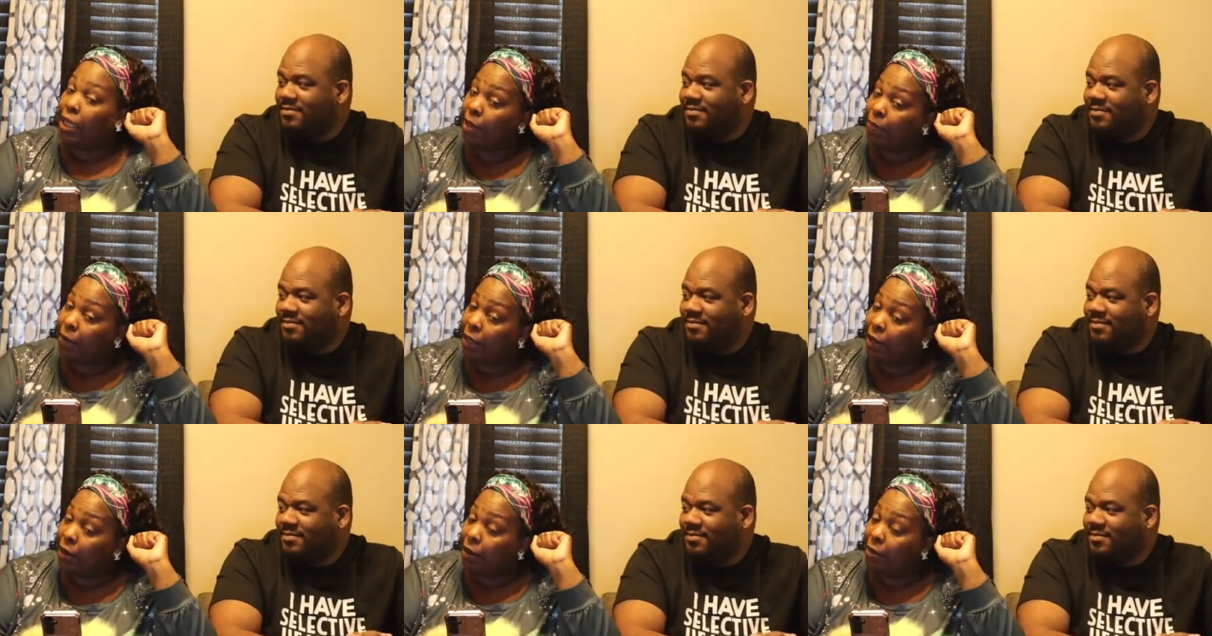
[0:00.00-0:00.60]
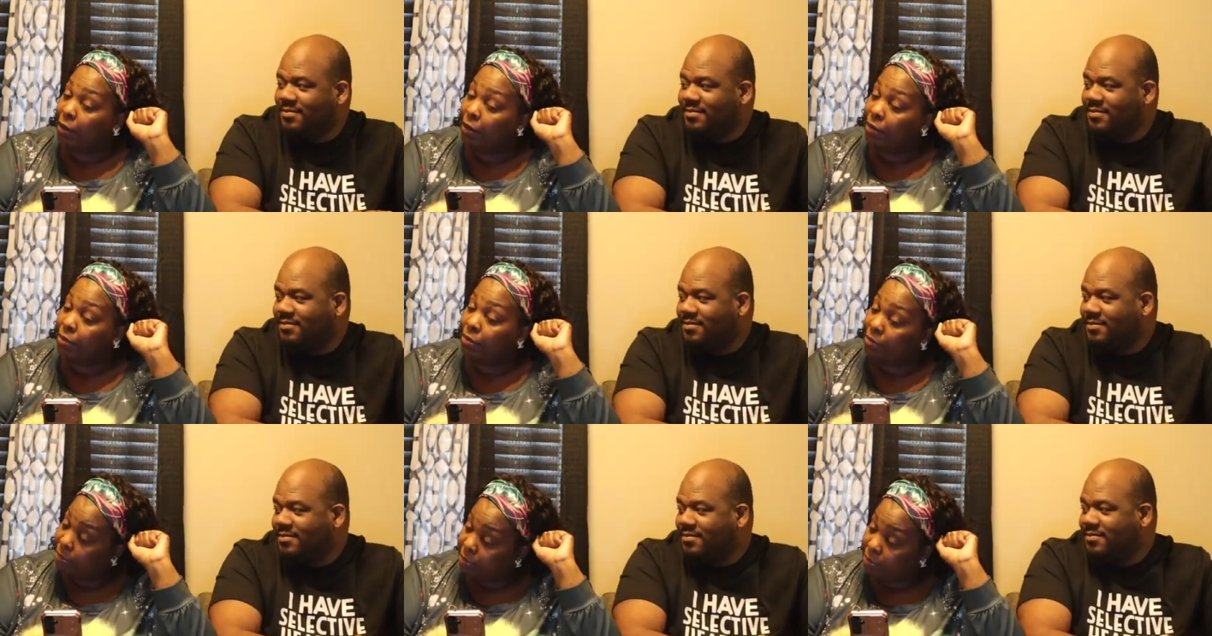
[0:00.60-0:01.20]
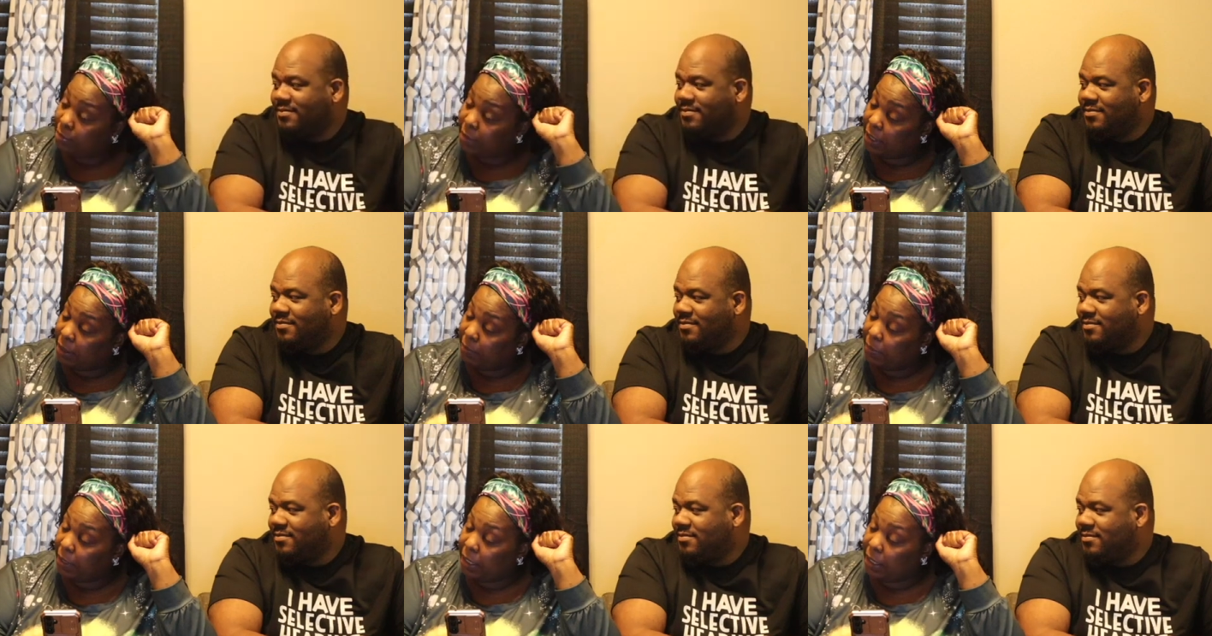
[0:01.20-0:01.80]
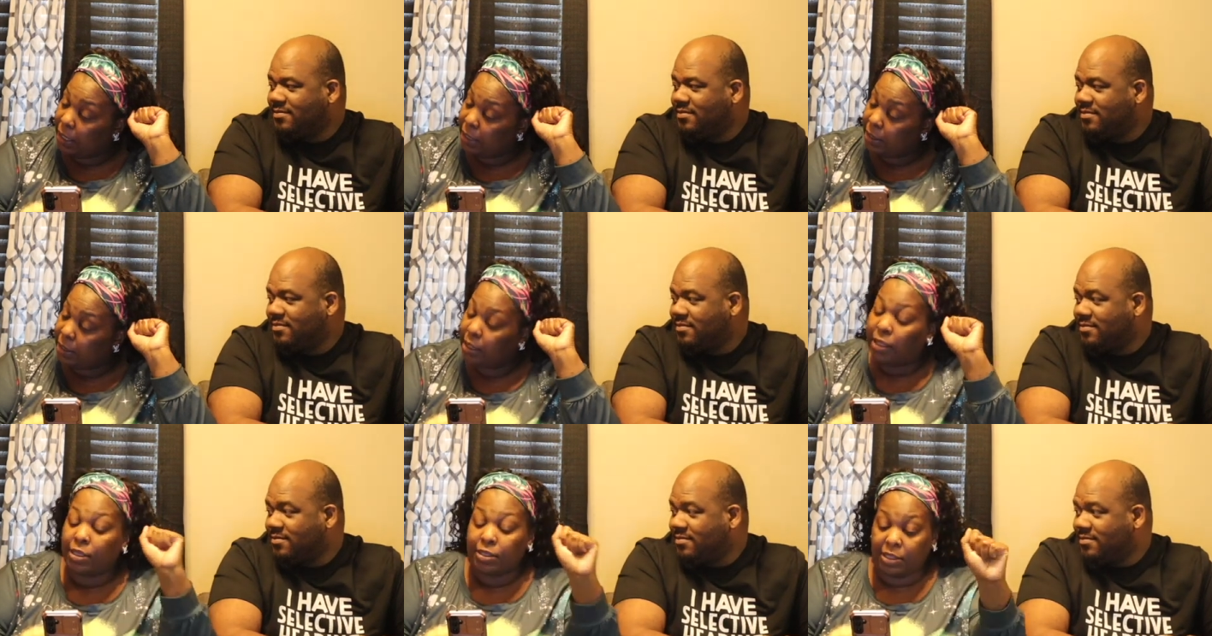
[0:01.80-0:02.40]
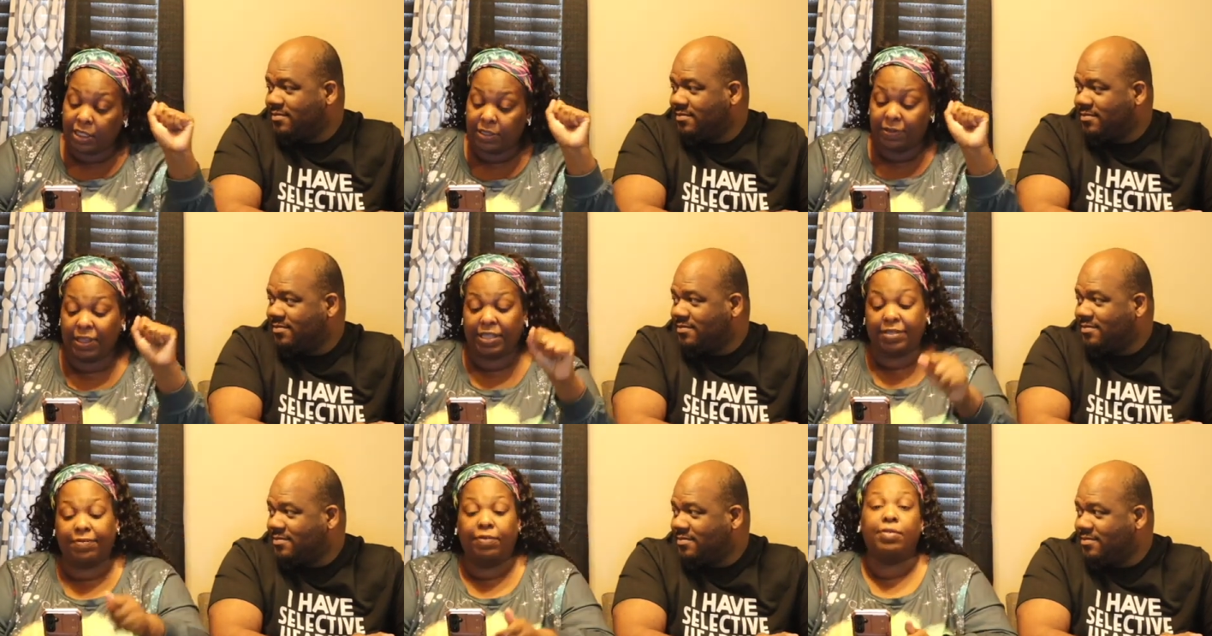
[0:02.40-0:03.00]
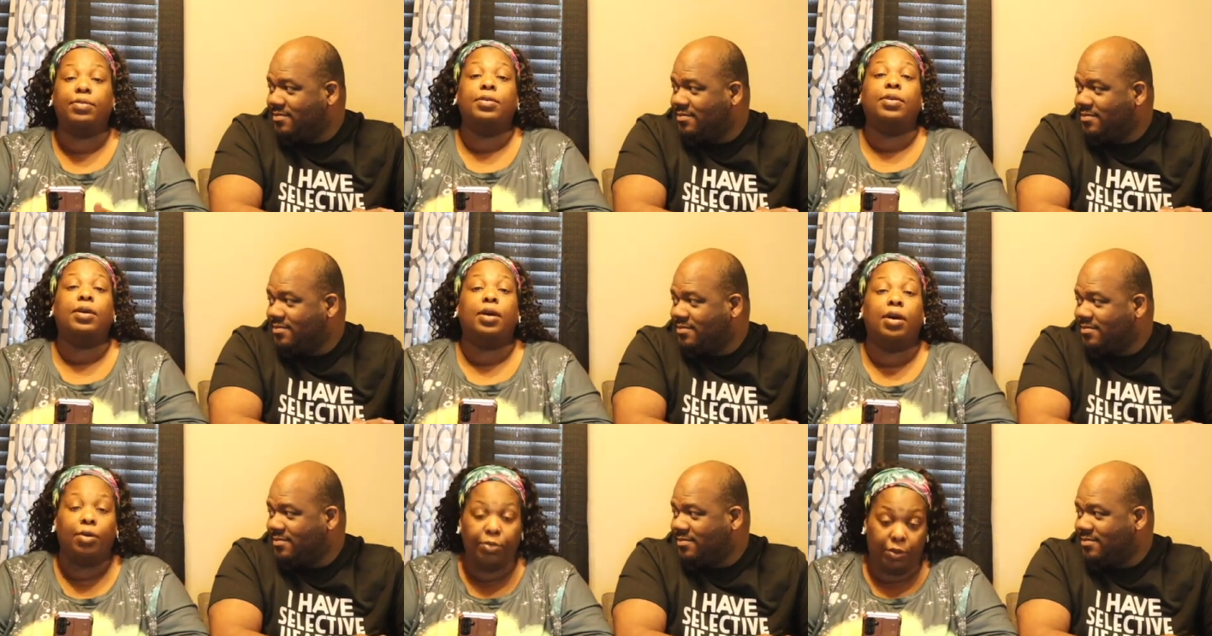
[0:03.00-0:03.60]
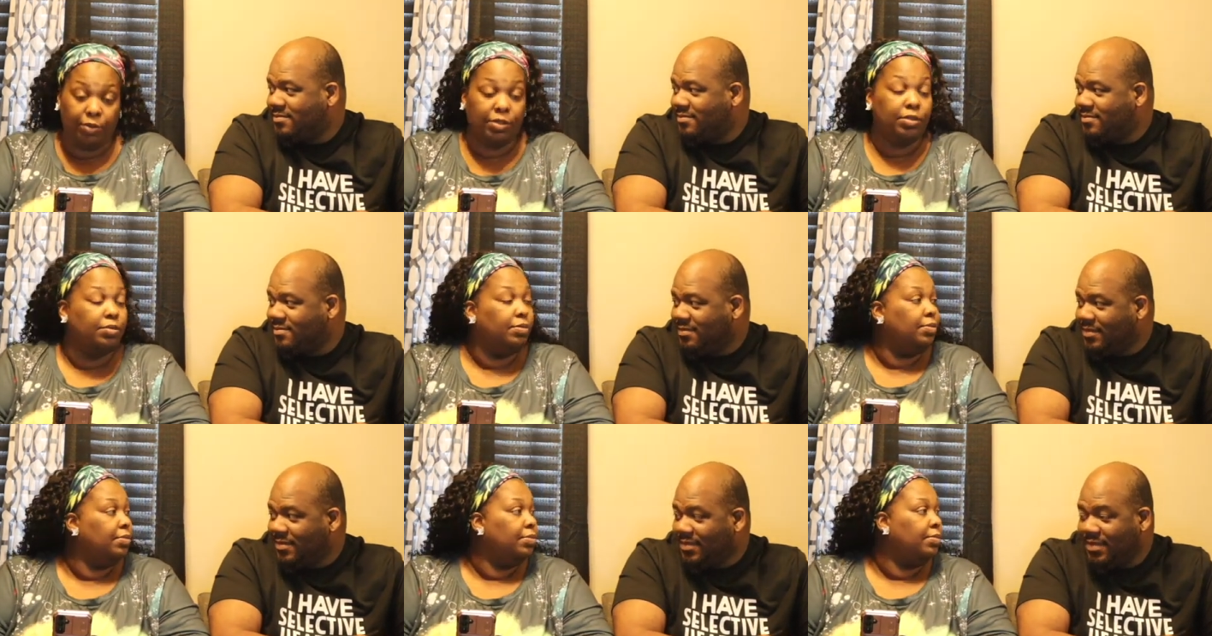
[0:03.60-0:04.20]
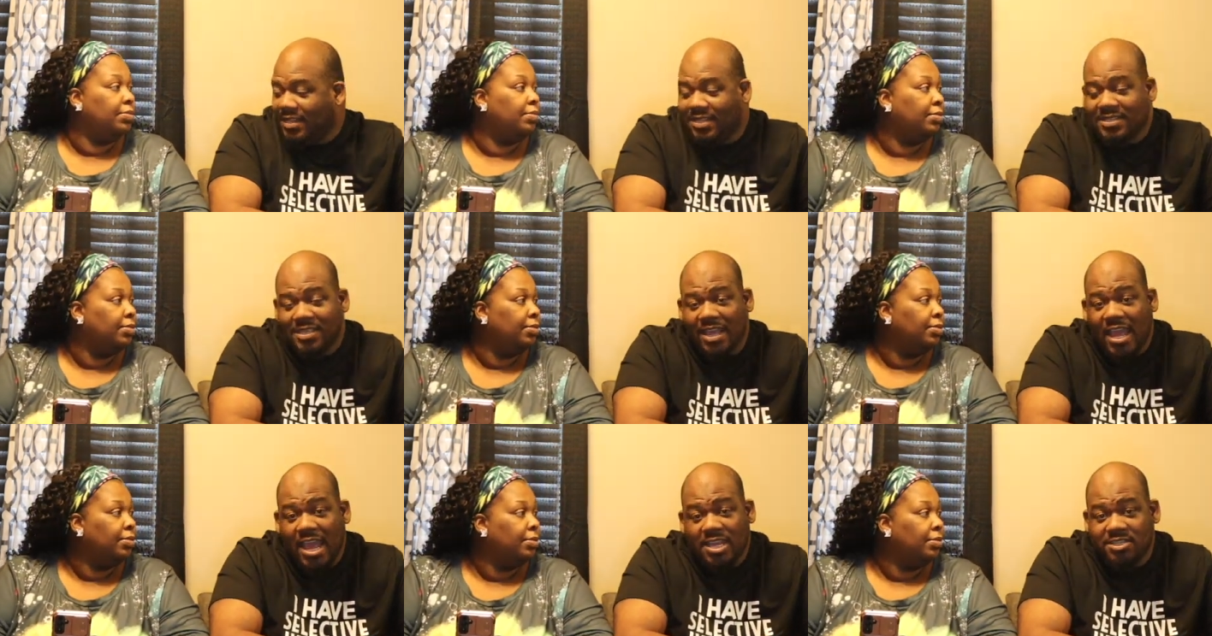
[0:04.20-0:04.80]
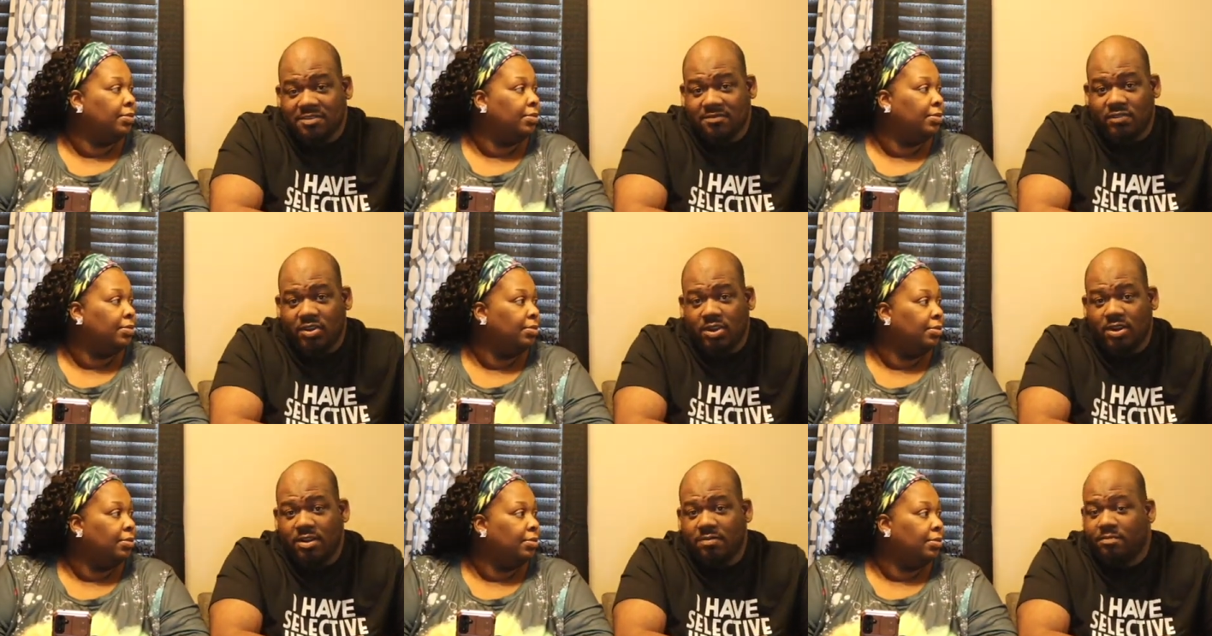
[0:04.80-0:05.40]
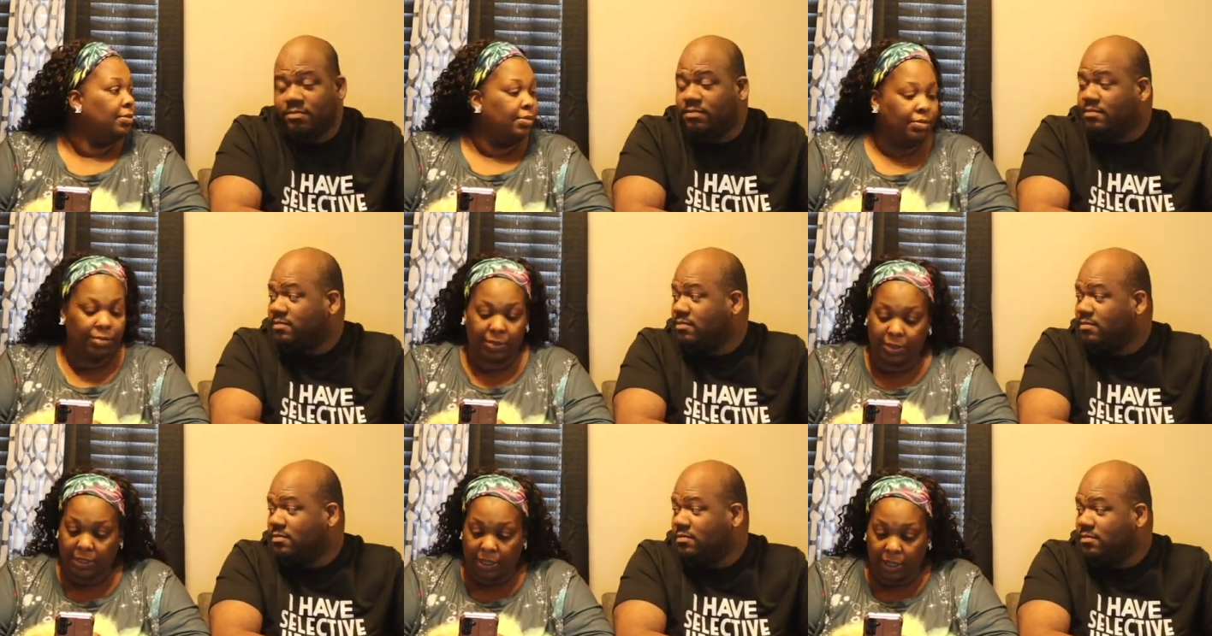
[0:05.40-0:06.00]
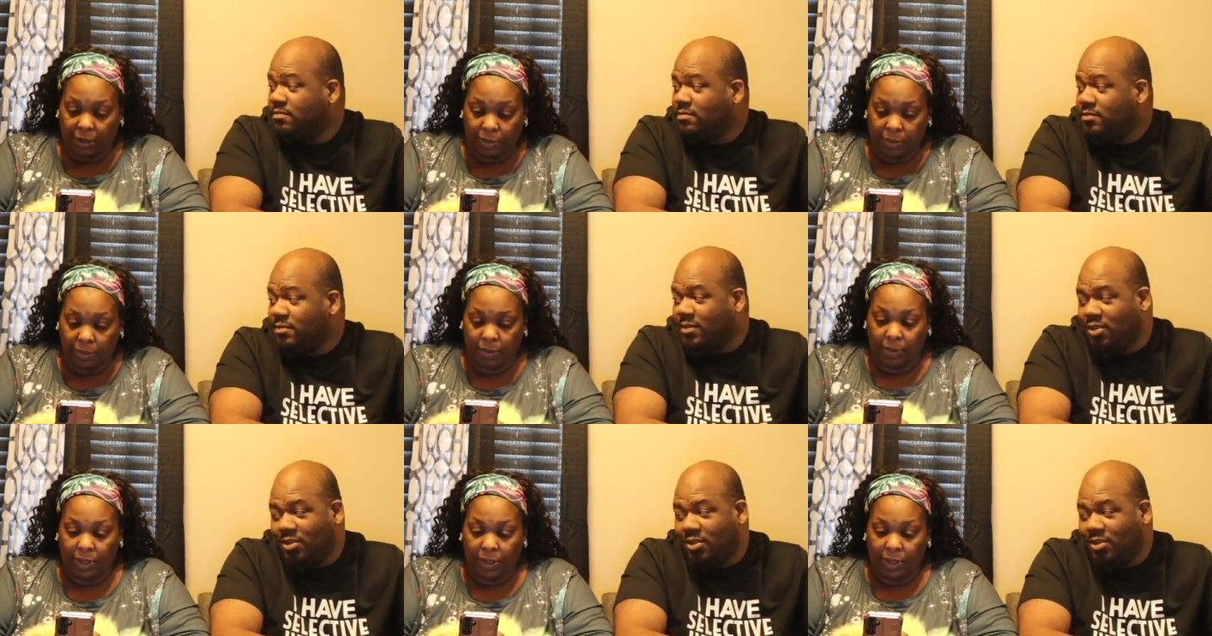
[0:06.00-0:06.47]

Speaker 1: key player and being successful on YouTube.
Speaker 2: It's an action verb.
Speaker 1: So